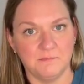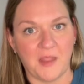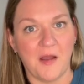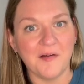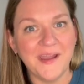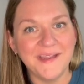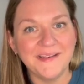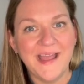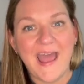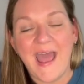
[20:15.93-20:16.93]
All right.
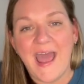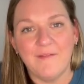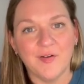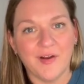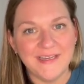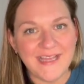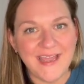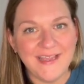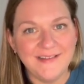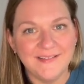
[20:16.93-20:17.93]
Have a great
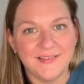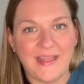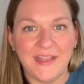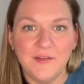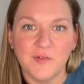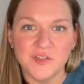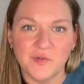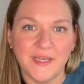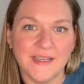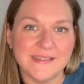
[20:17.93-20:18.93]
day. Thank you for
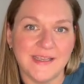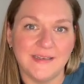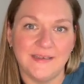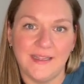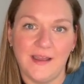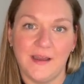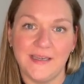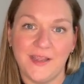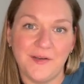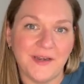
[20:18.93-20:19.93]
joining us at
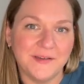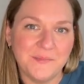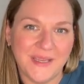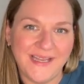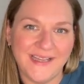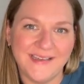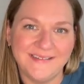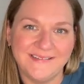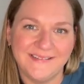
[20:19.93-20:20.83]
Neonatal Impedia.